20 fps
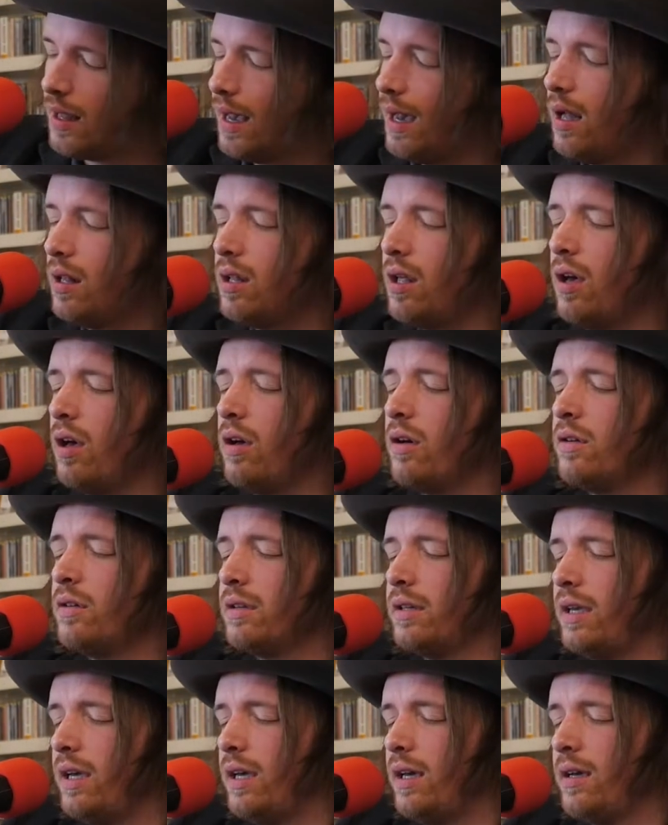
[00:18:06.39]
How
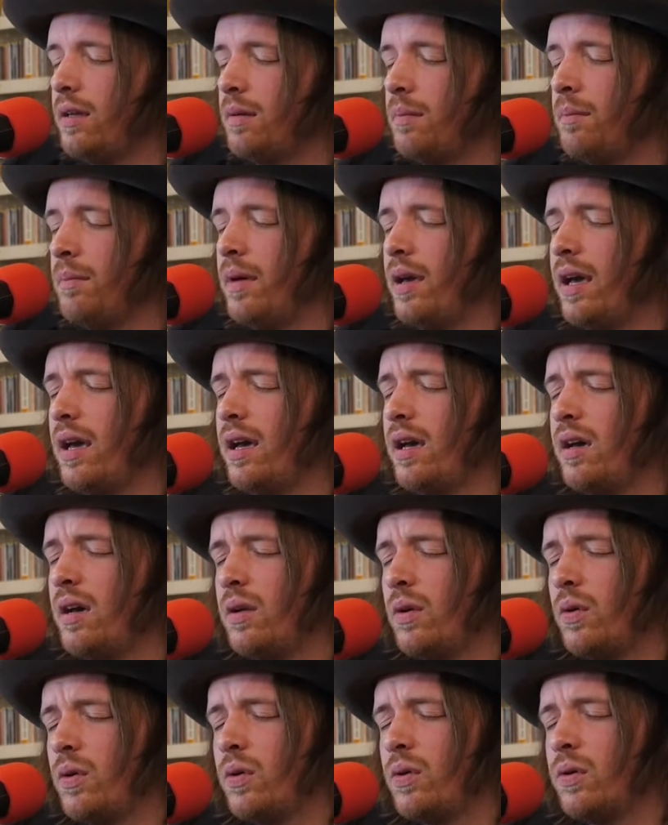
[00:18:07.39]
long can a
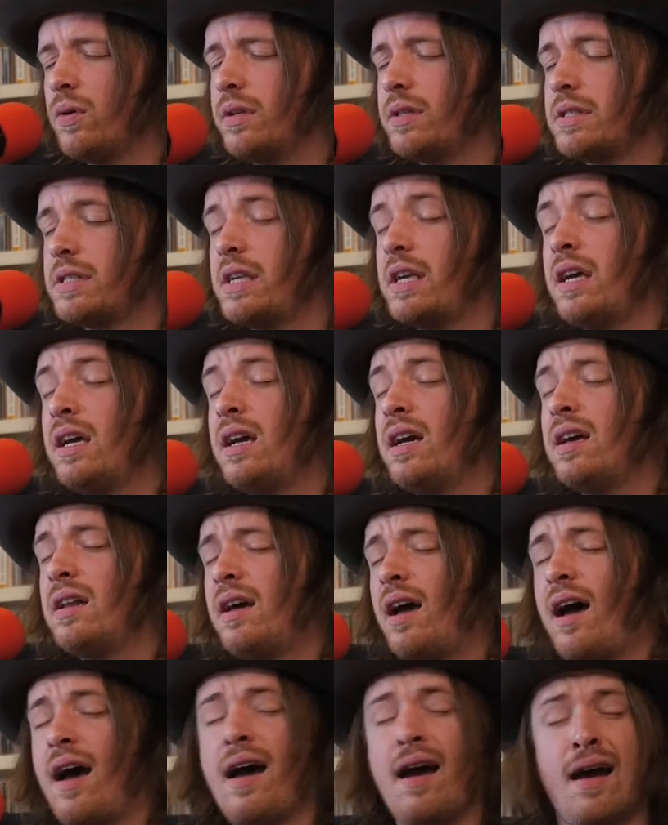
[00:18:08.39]
man hold his
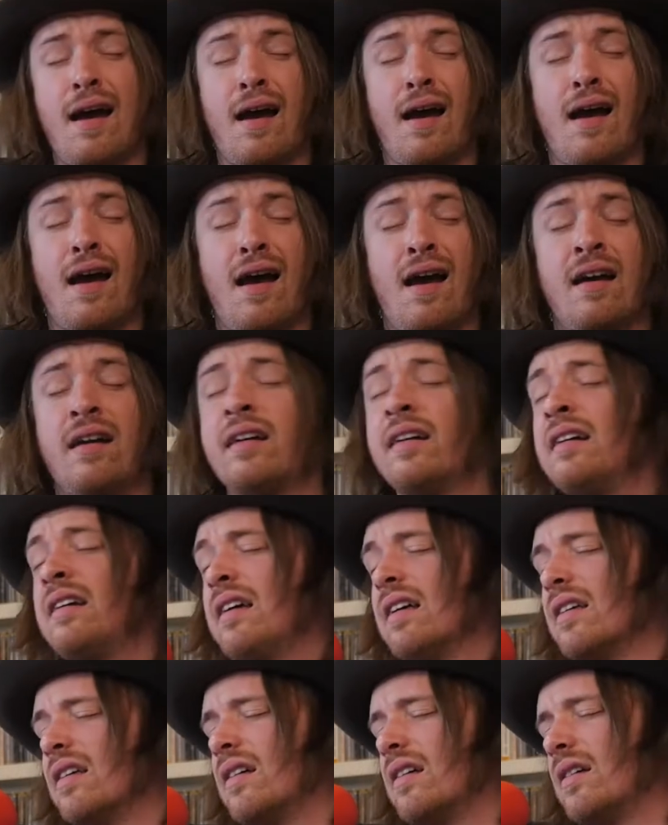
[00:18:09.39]
head high
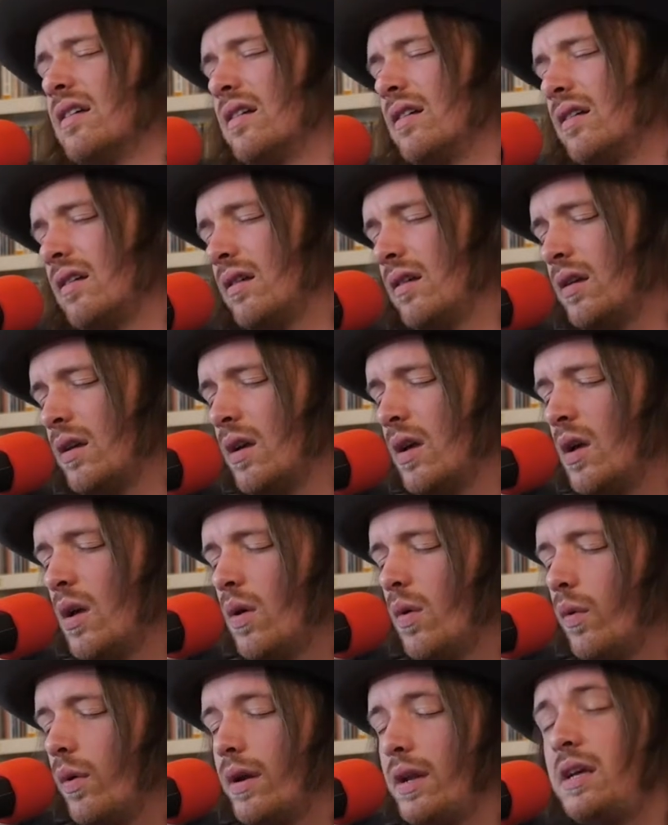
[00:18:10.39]

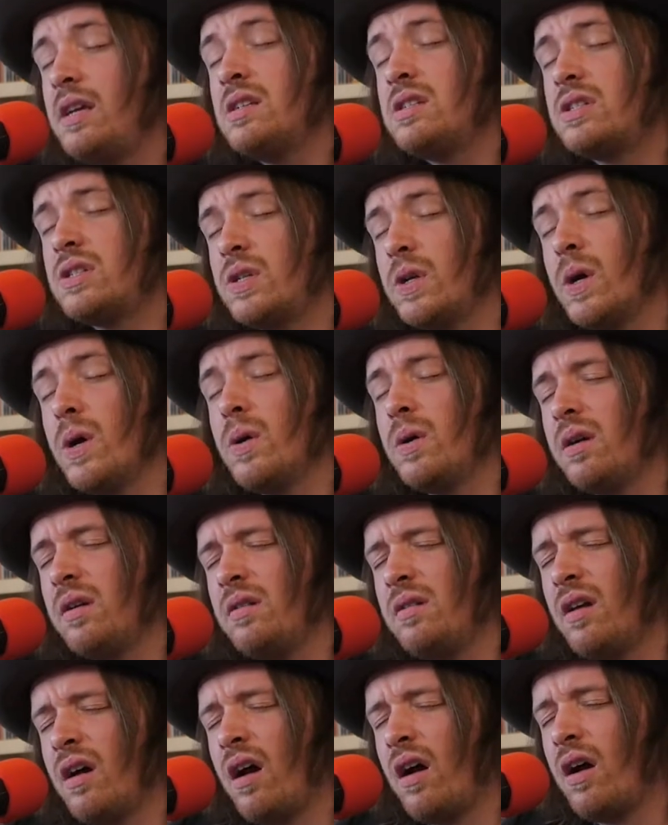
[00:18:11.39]
when he's
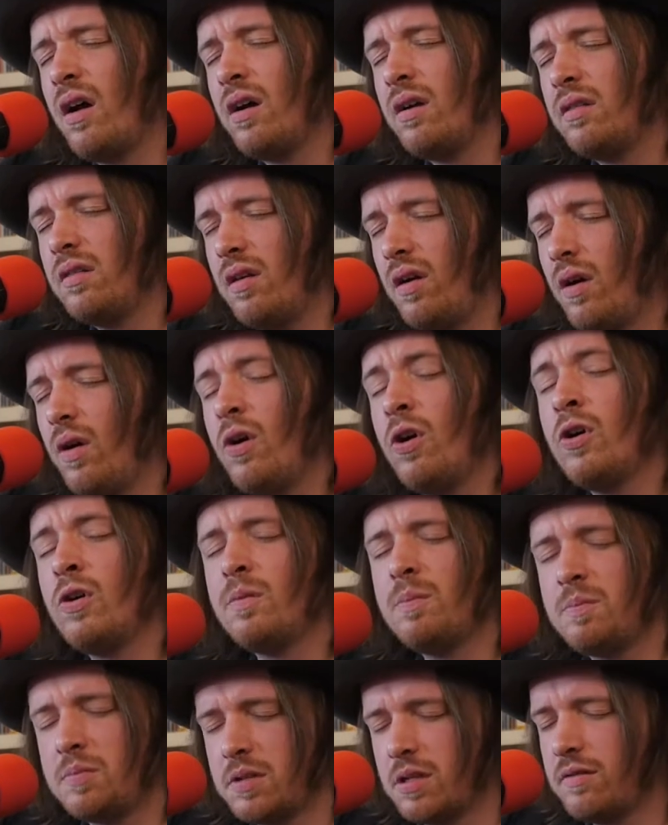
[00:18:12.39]
choking on the
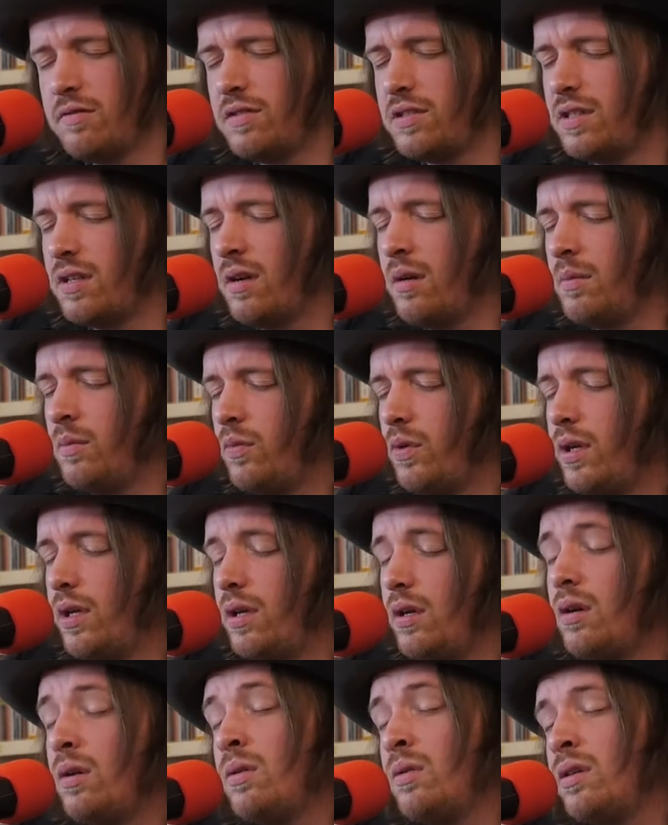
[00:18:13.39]
hopes of some
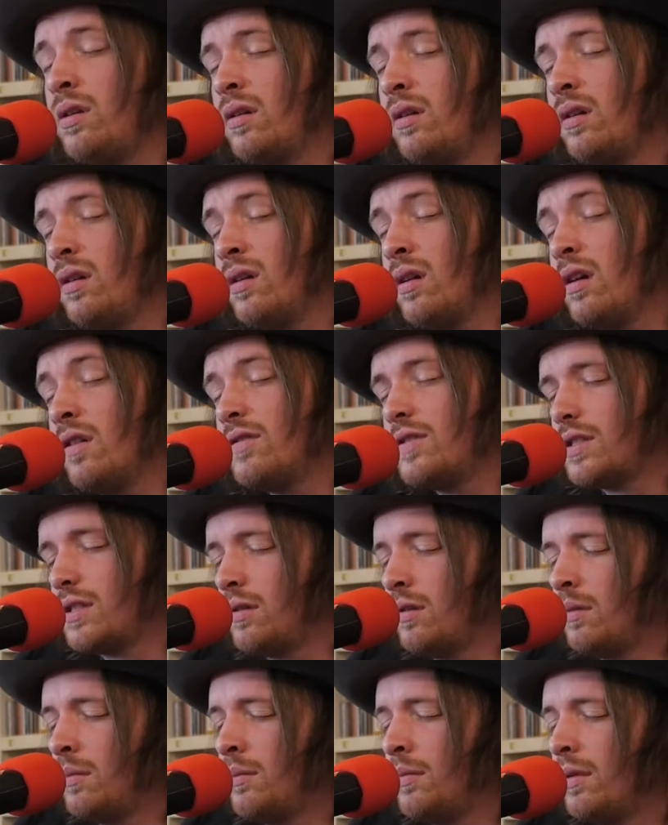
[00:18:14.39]
reunion of
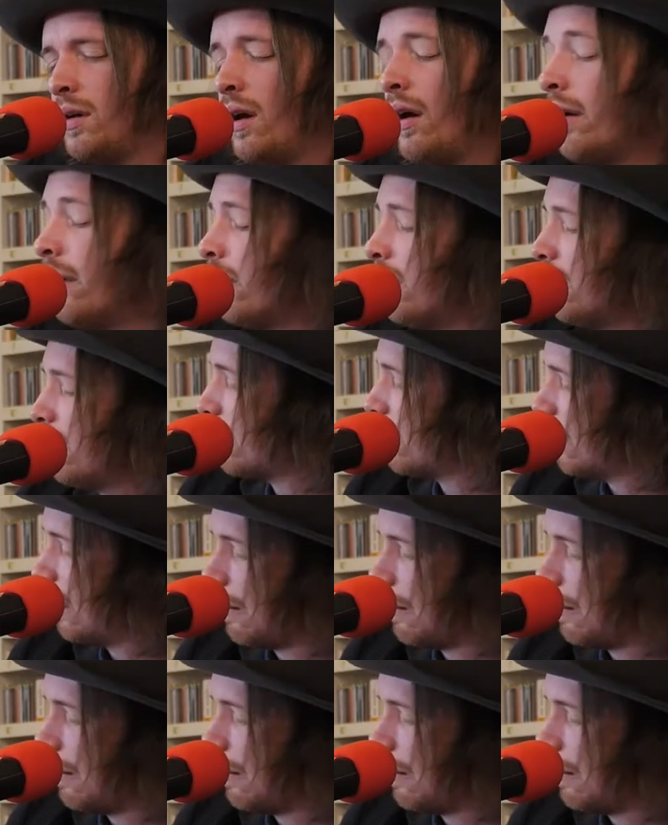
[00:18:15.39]
some kind?